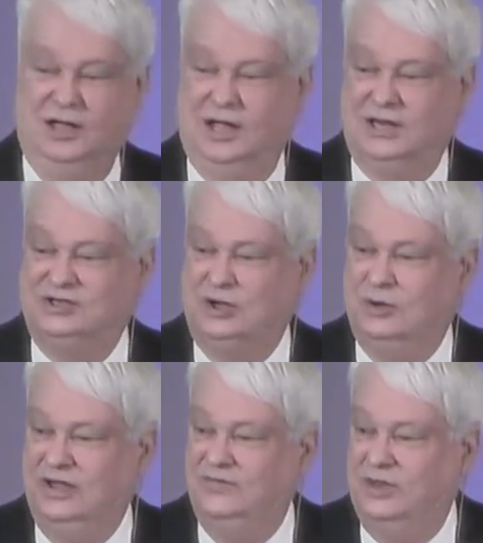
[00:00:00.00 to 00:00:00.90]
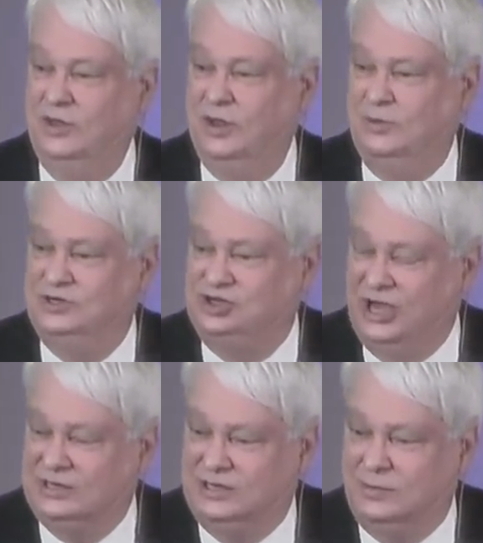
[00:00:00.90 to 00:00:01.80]
And so, even though they
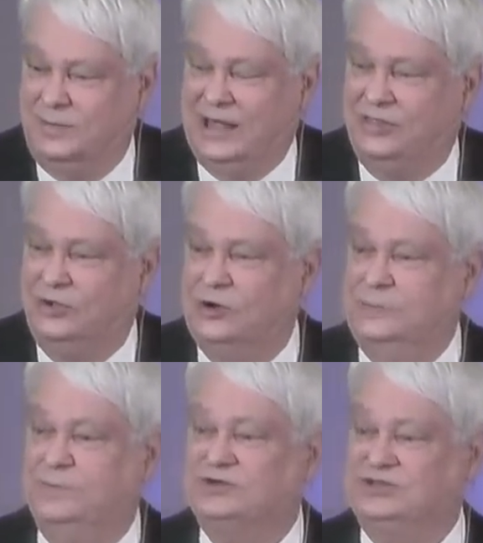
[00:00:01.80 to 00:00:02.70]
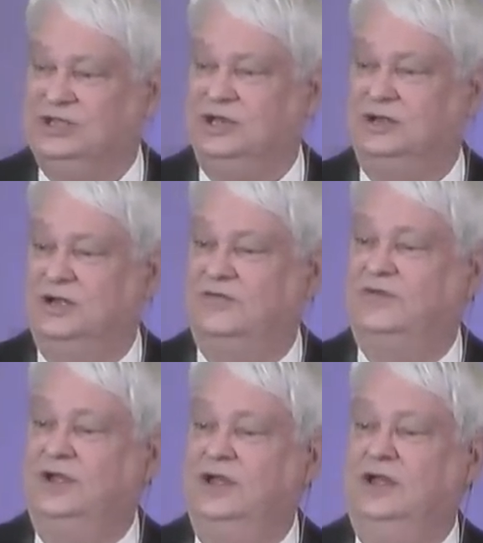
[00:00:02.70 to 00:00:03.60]
rejected about 30%
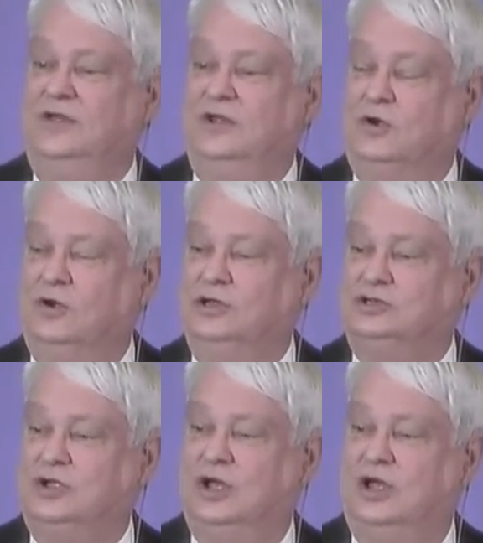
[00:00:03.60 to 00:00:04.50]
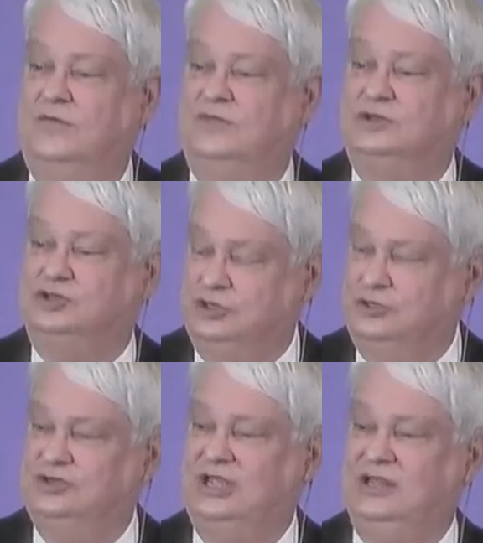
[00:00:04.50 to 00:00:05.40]
of the early uh, the
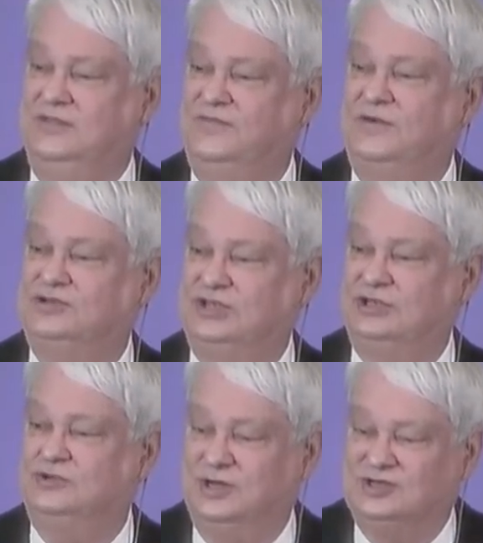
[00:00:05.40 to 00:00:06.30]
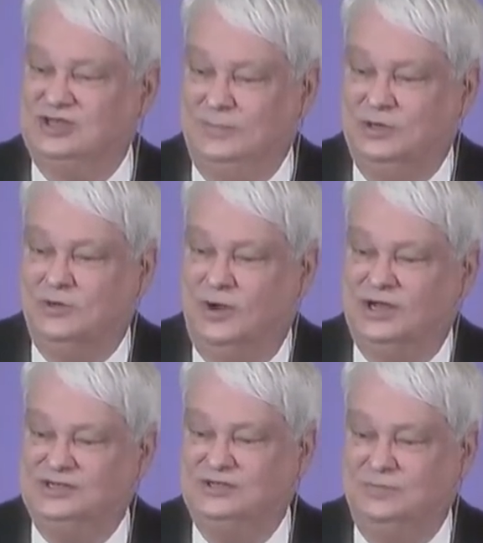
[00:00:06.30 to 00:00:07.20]
Jews in the first century accepted
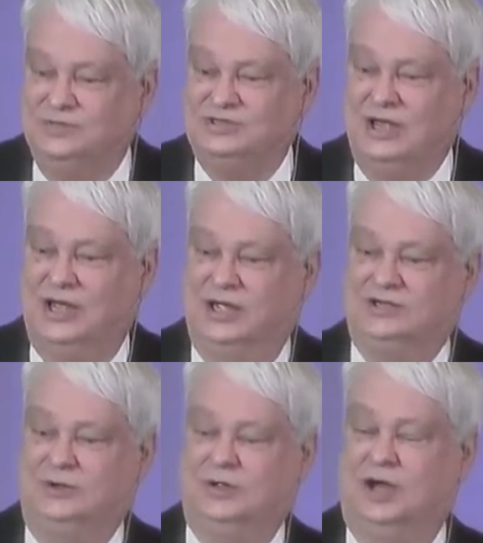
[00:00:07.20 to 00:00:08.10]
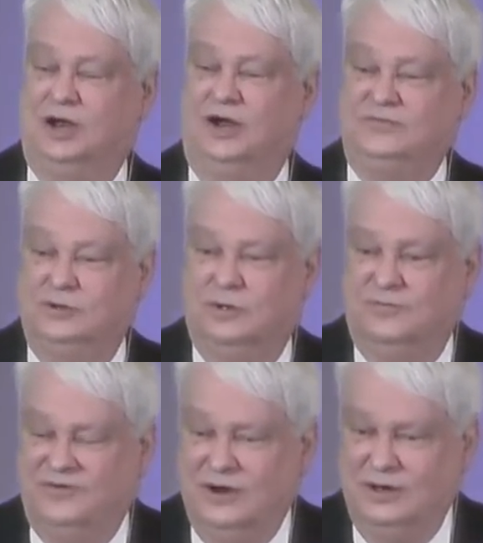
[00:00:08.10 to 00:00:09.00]
Christ as their Messiah. So it got off to a
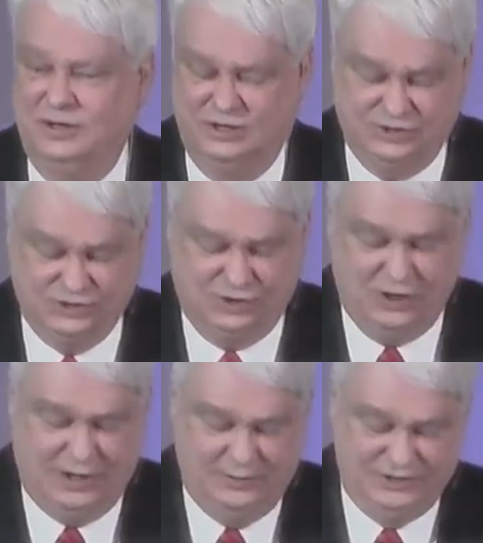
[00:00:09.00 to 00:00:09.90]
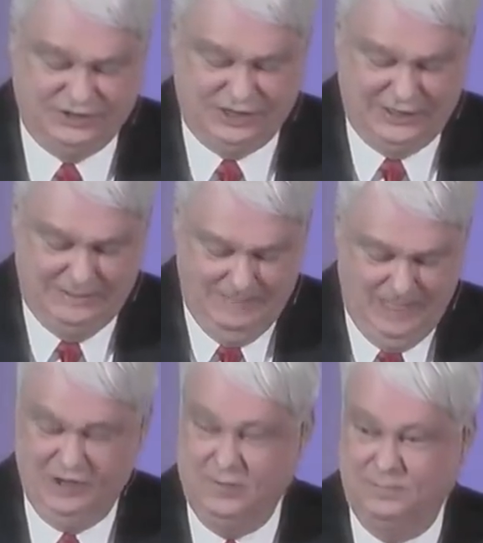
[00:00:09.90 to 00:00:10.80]
fairly good start, I would say,
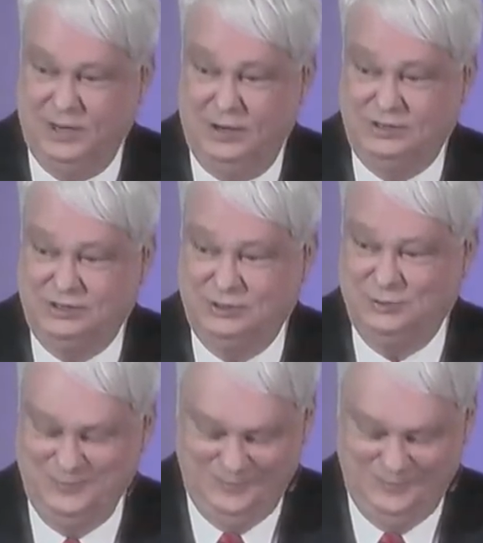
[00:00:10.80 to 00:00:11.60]
compared to